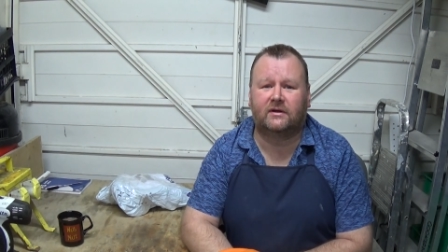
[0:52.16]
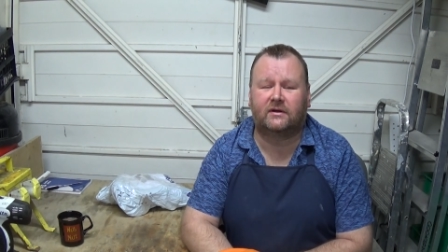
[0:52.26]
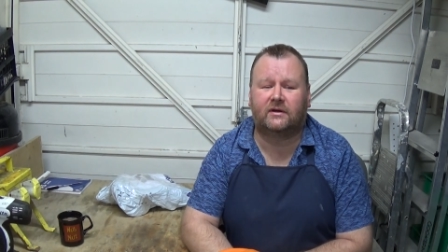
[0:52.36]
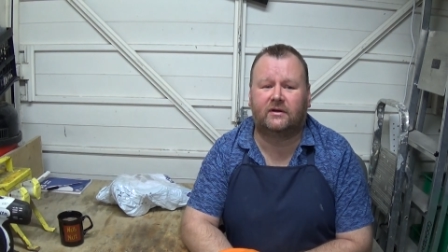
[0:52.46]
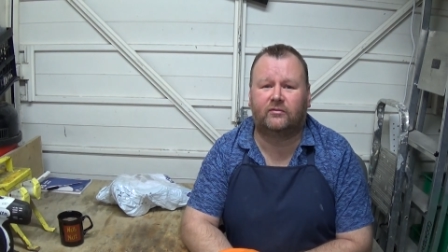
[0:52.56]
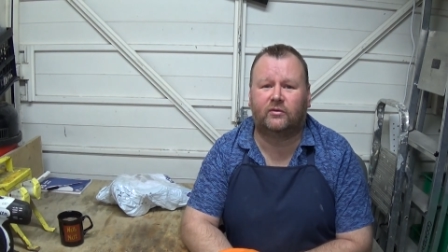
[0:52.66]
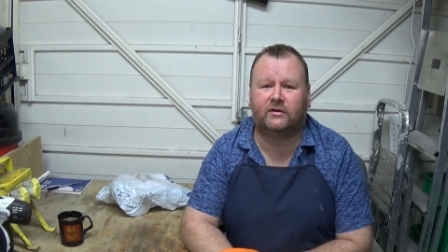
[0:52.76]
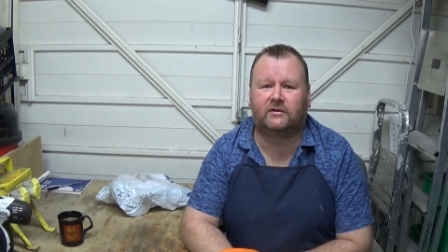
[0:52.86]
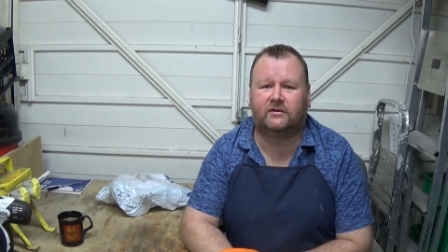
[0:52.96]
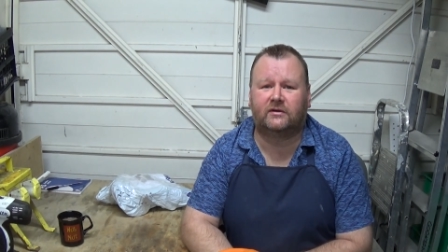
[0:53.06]
kind of
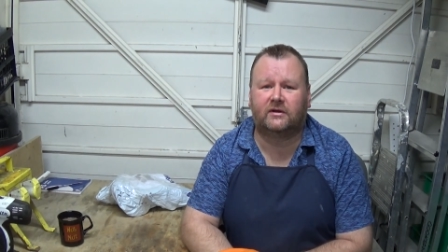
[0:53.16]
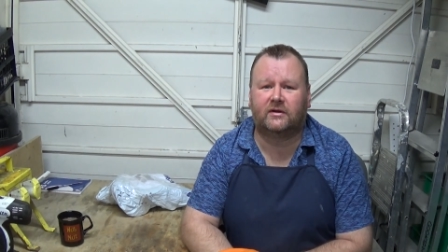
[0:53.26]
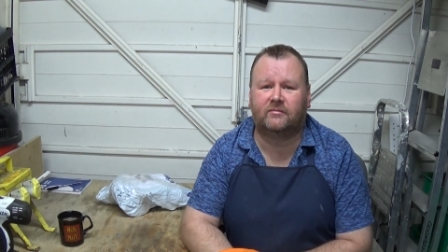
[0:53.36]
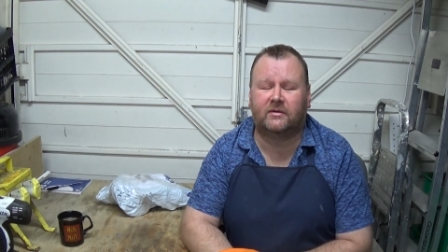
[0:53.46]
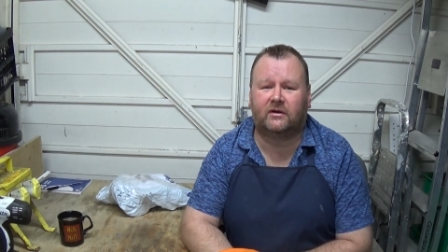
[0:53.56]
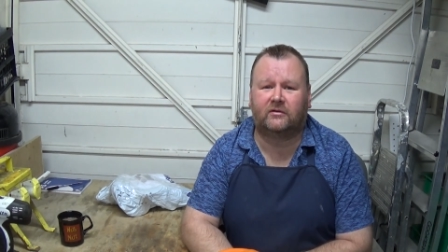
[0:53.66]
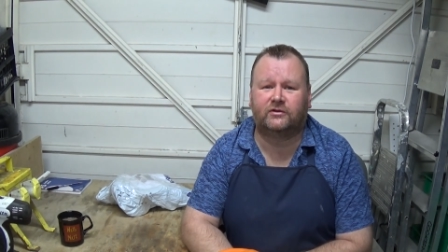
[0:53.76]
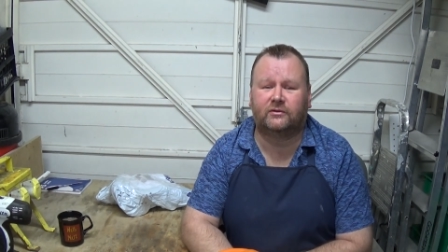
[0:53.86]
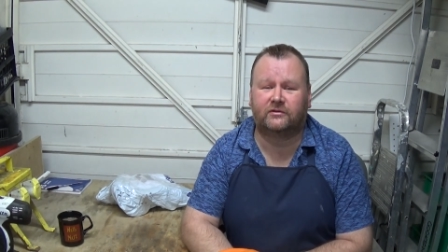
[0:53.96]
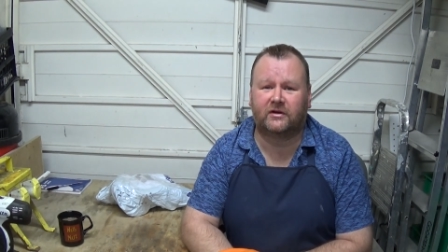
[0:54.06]
world. A lot of
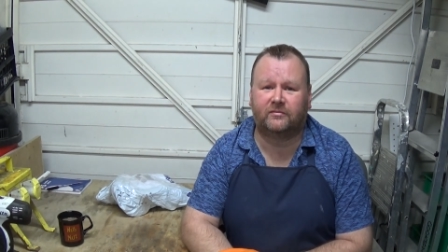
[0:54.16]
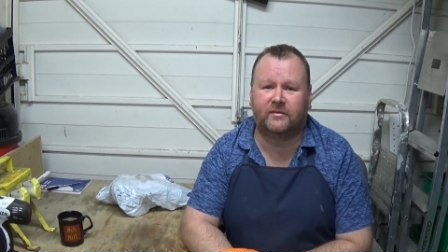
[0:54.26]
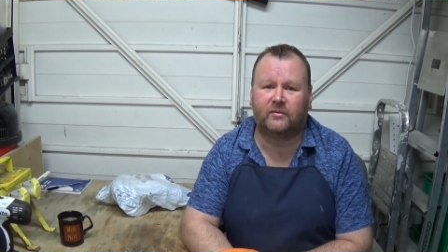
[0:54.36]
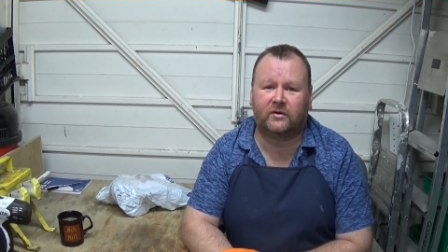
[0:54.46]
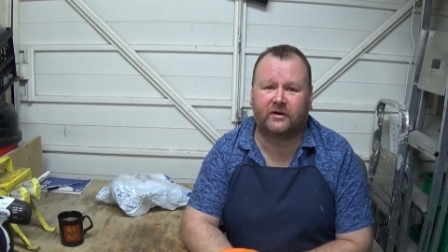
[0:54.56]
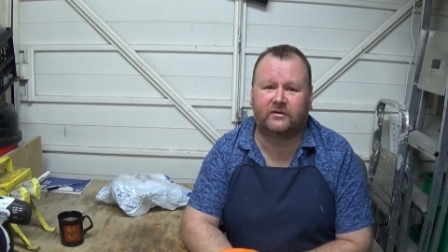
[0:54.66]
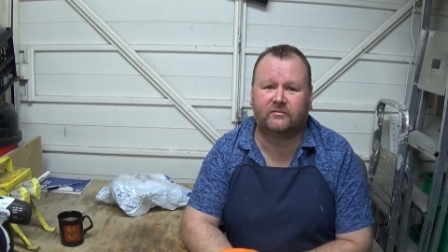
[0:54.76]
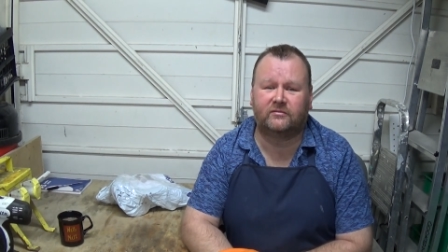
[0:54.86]
tools that have been worked